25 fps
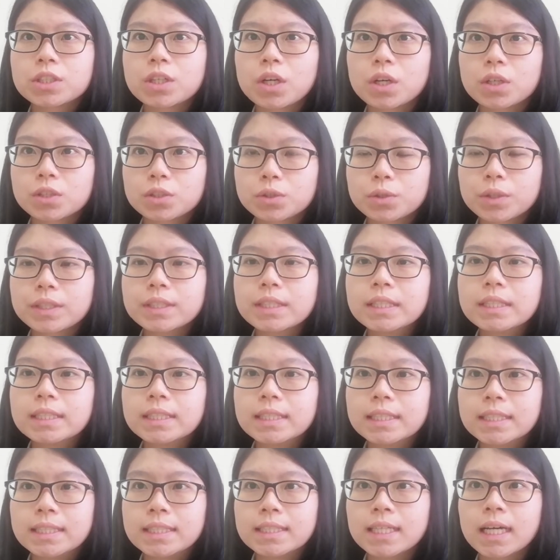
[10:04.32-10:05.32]
constraint
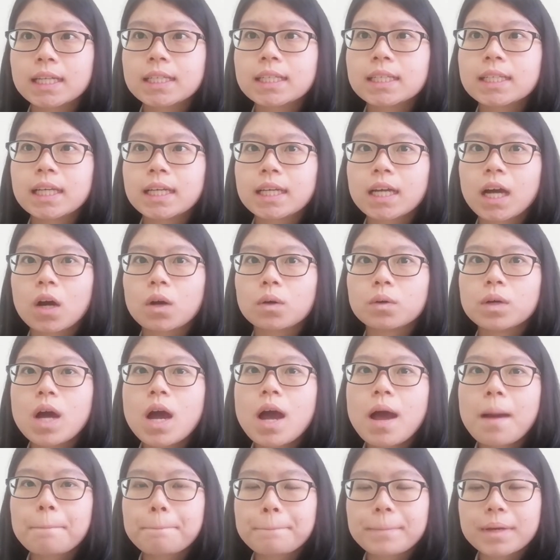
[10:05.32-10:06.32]
in design layout
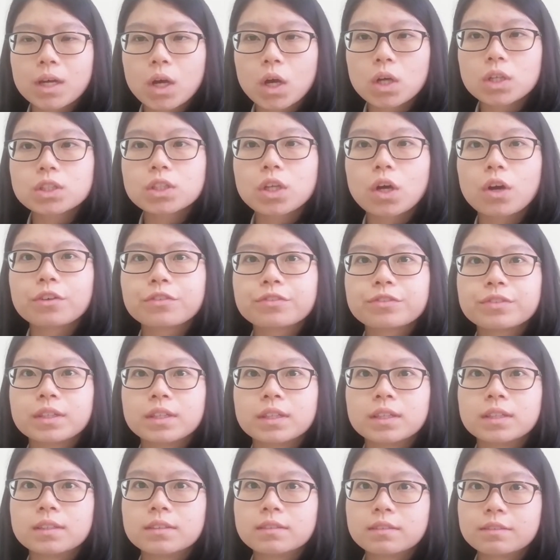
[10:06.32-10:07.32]
because of
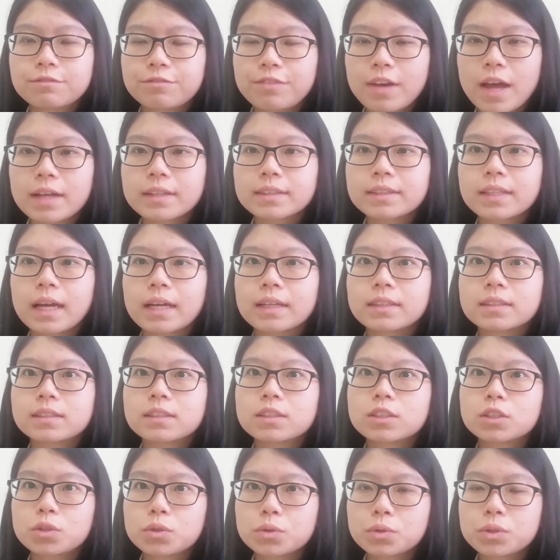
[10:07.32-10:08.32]
the fact that
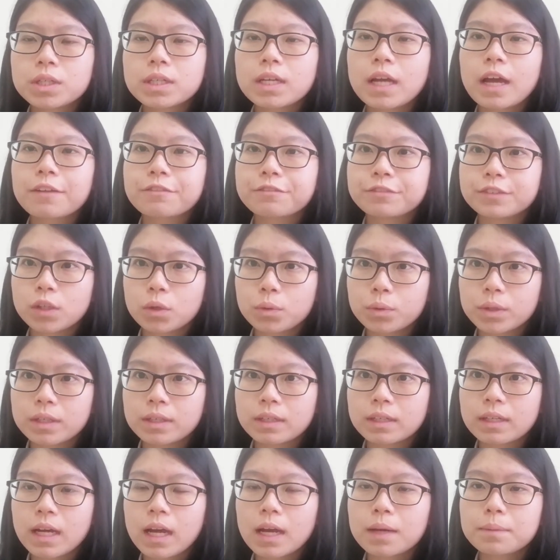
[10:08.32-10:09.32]
students have no
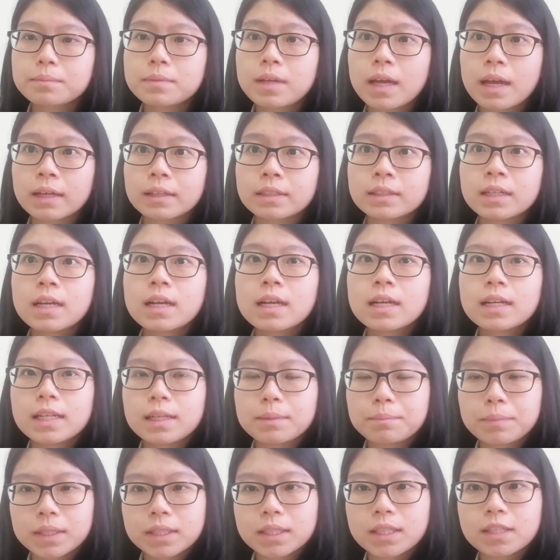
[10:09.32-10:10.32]
income and
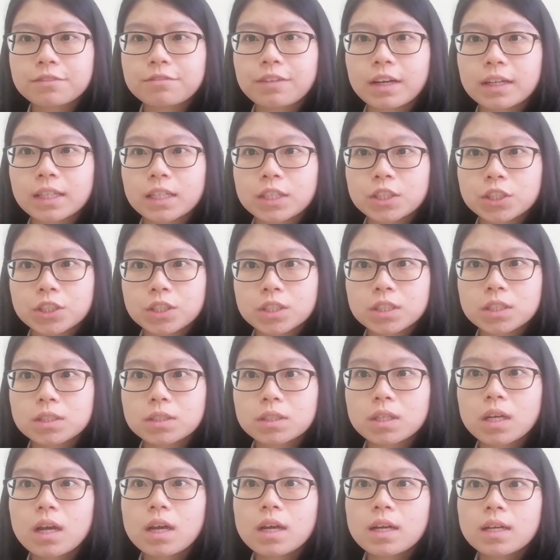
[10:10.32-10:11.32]
limited financial
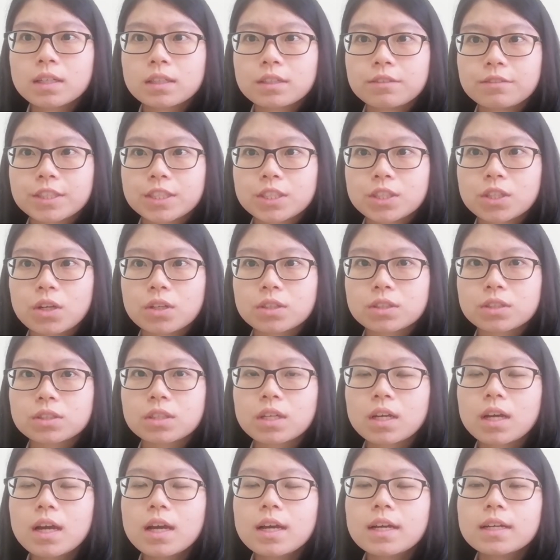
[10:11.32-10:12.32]

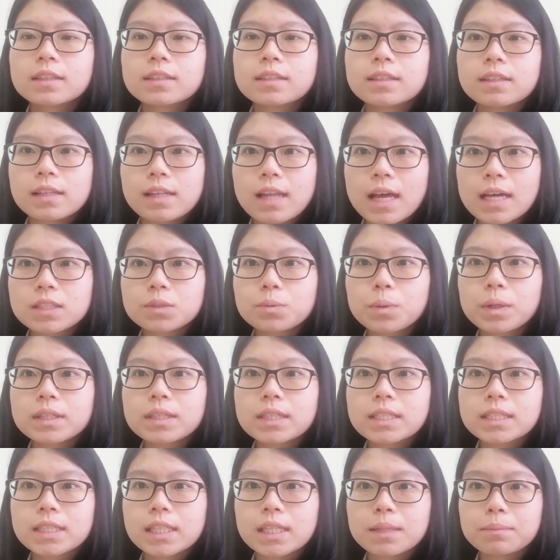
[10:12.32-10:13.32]
resource. The last one
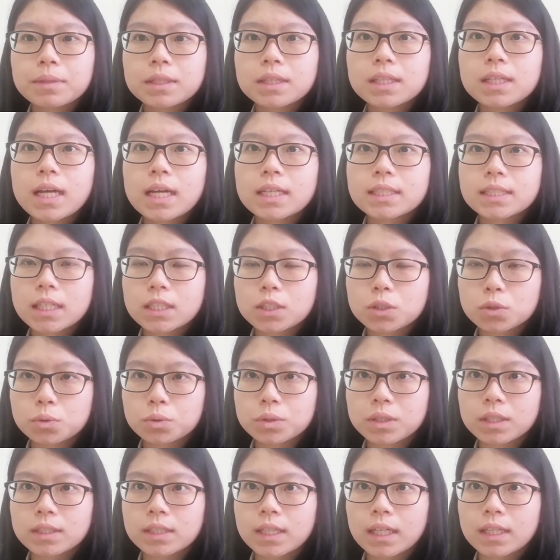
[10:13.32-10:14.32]
is limited access to
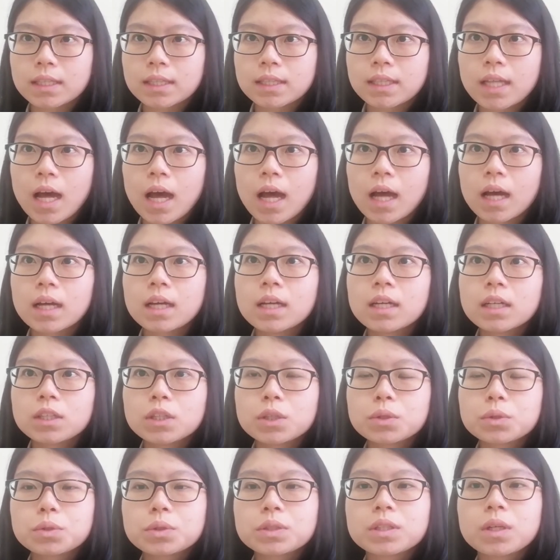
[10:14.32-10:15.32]
the data
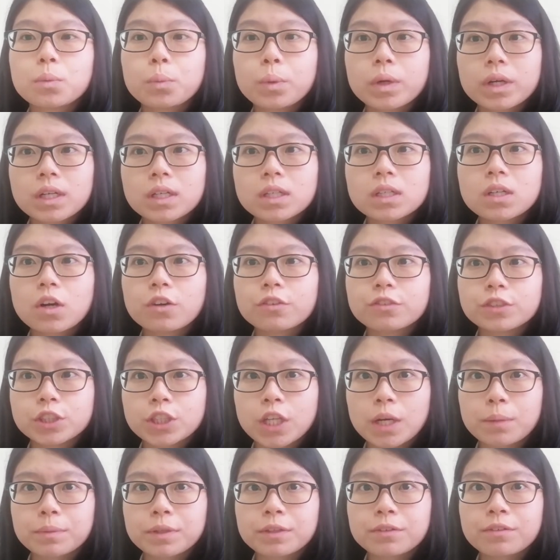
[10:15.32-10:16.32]
due to the worker of
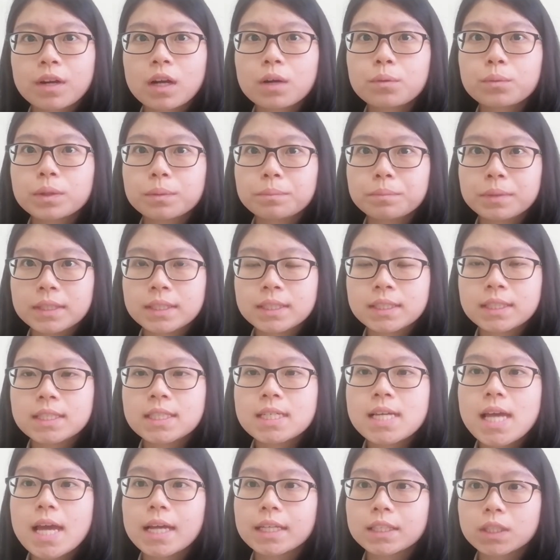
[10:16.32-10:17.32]
Jamirah were
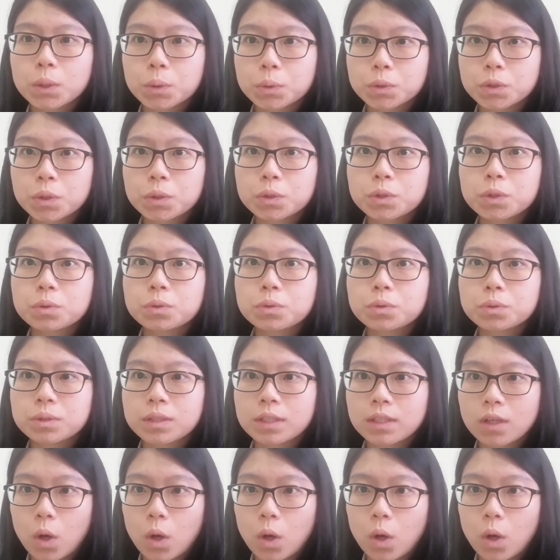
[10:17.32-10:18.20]
busy and also due to the